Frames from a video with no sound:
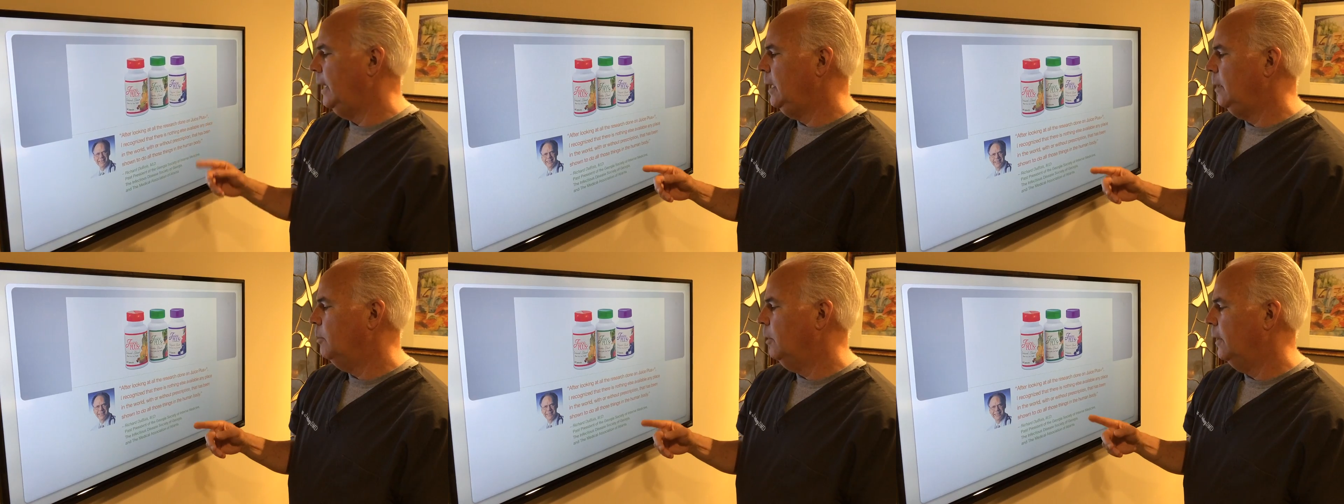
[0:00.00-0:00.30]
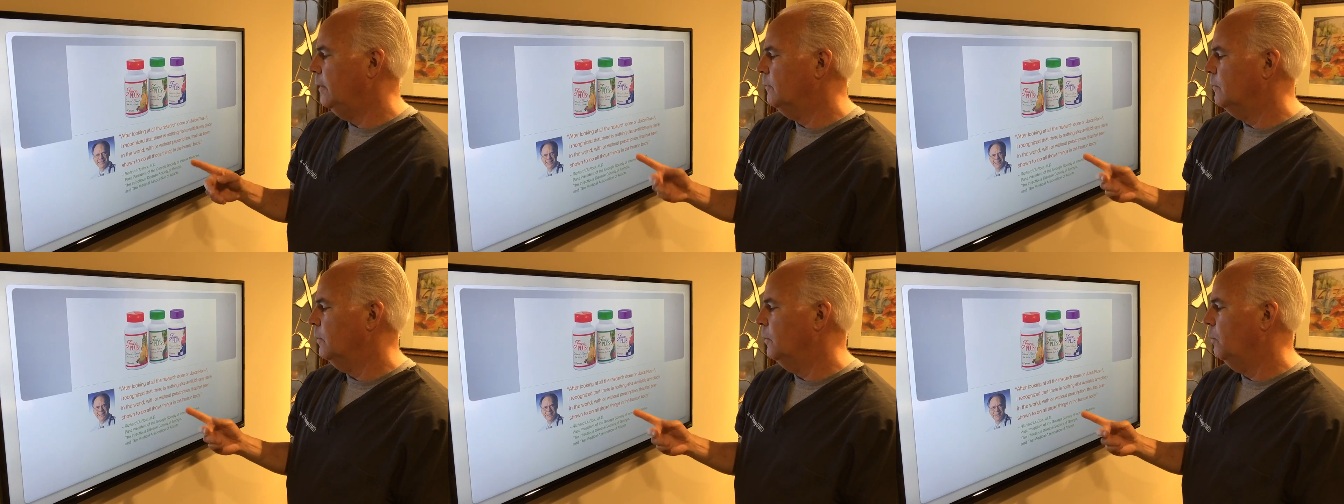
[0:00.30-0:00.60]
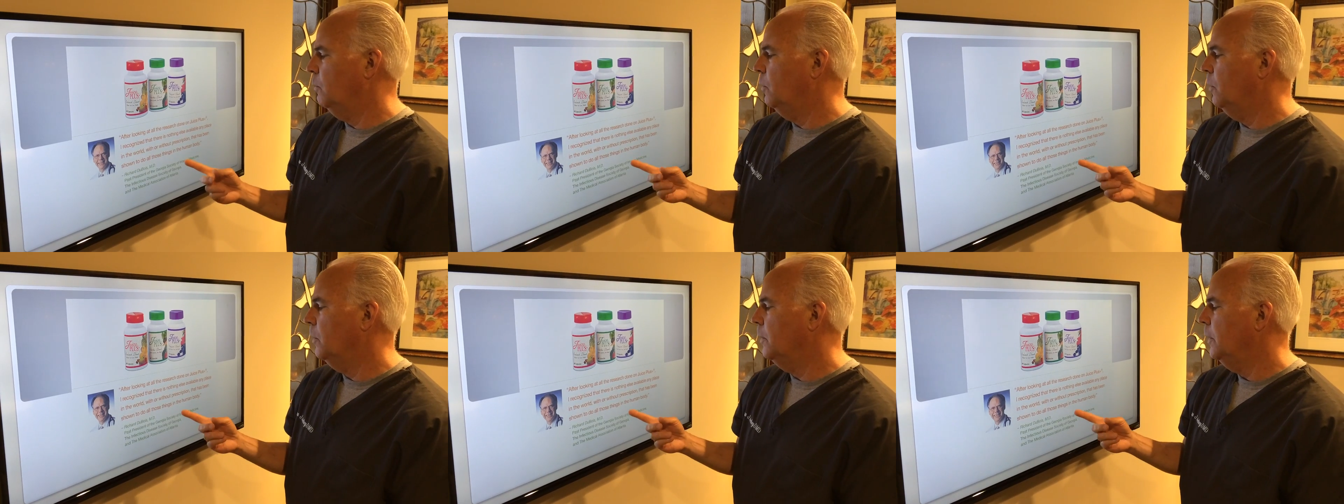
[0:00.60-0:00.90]
any place in
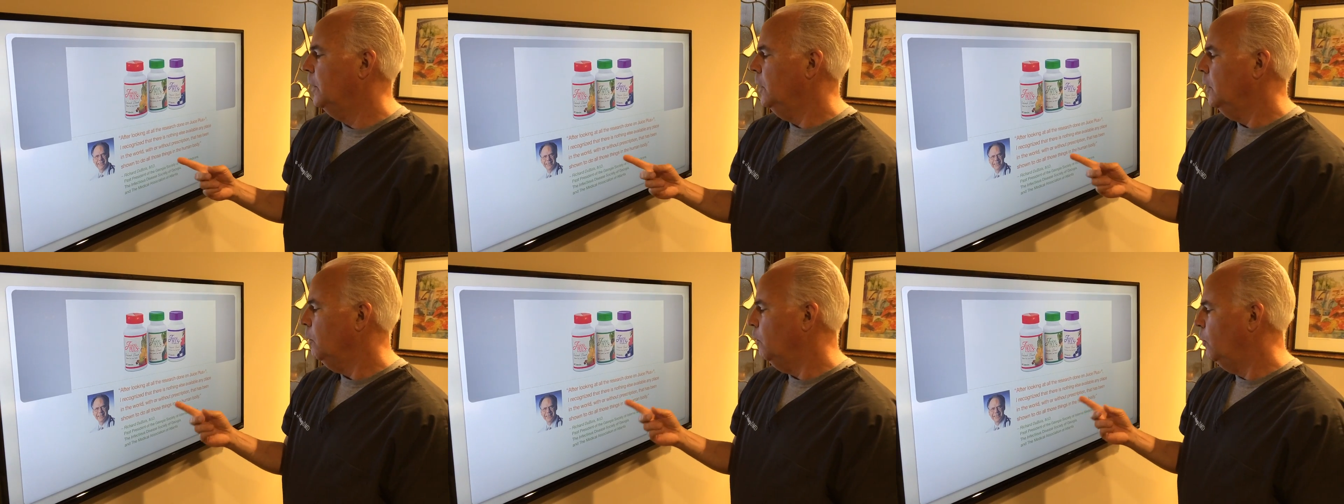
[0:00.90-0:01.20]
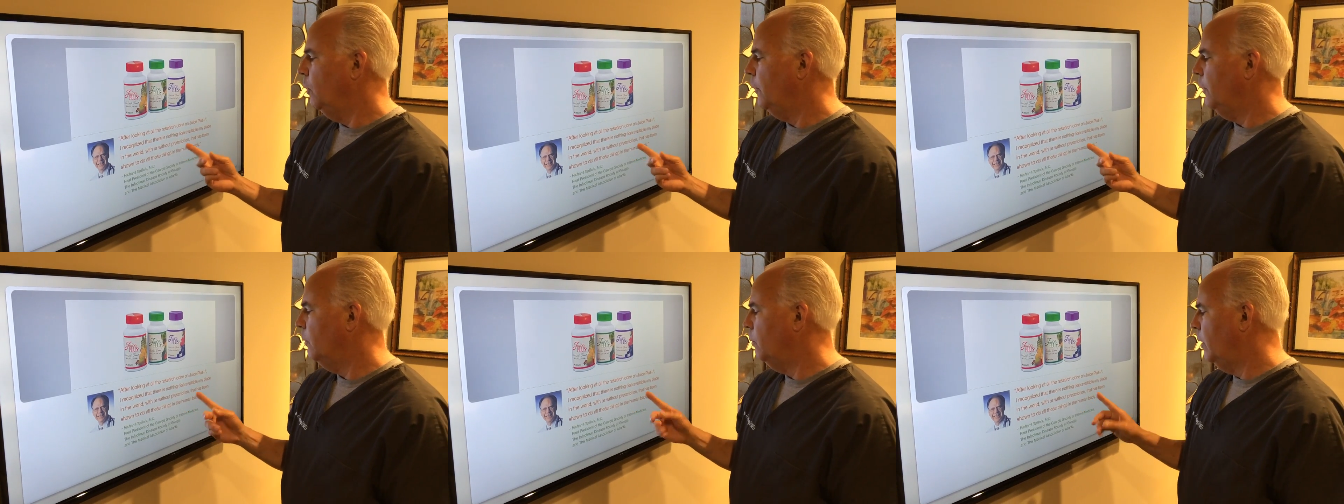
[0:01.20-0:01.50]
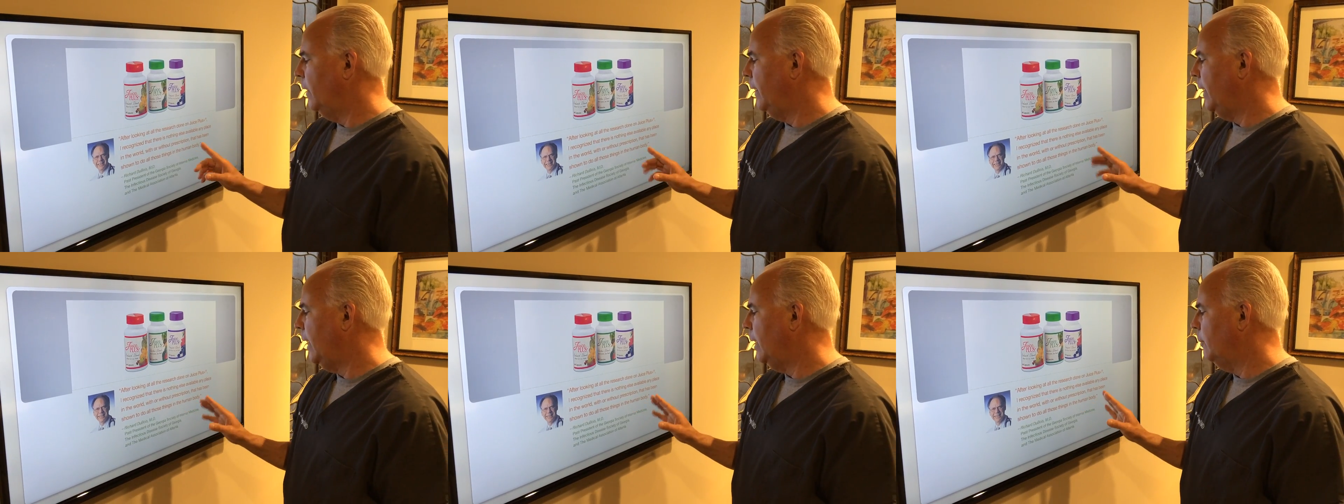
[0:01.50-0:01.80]
the world with or
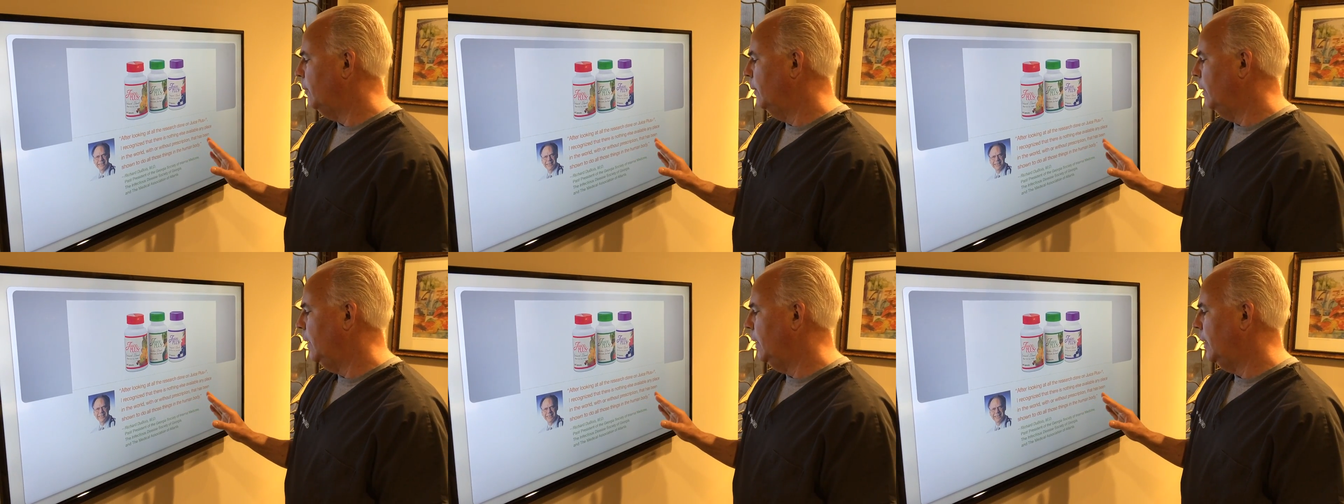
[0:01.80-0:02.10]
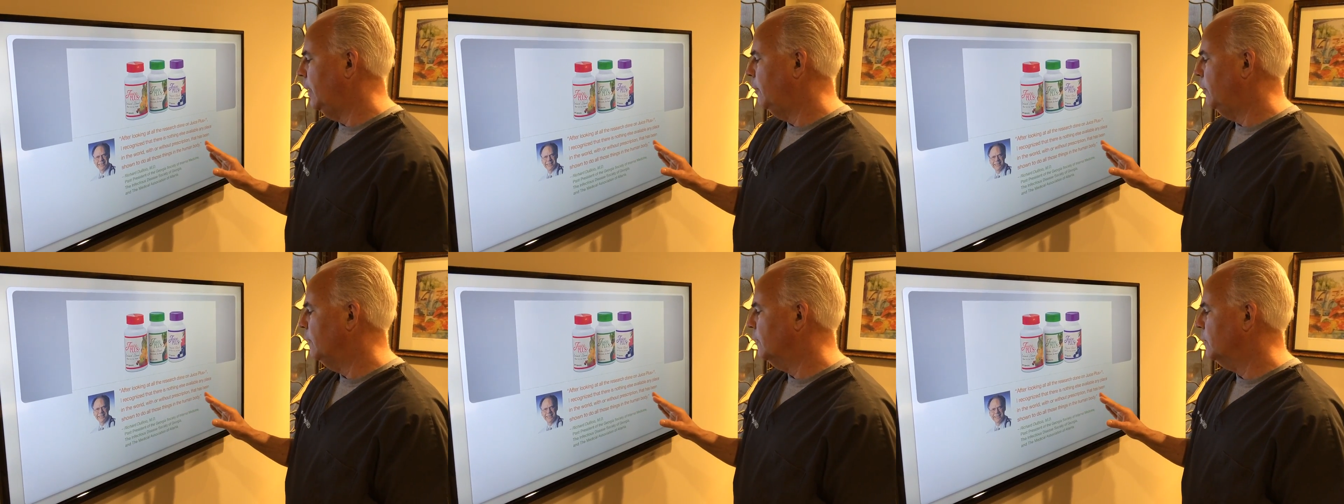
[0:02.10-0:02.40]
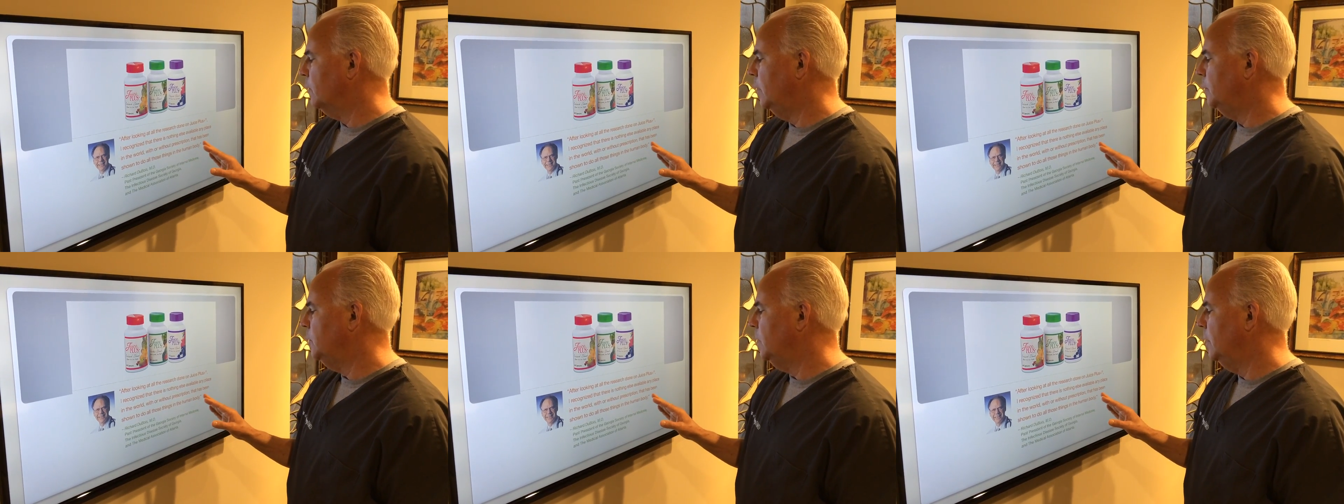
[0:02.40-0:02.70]
without a uh,
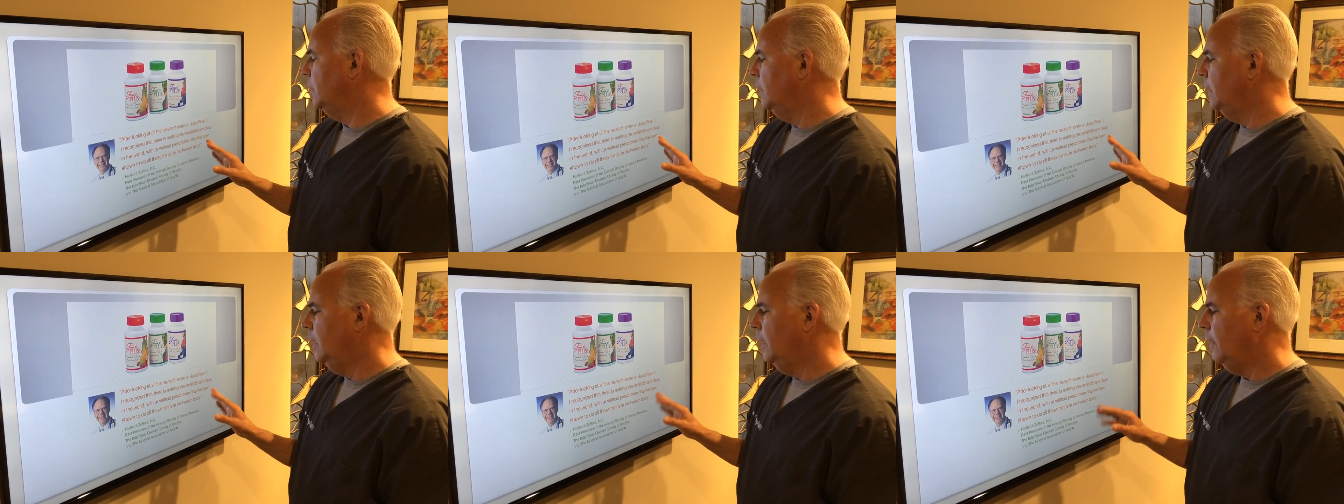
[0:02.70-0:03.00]
prescription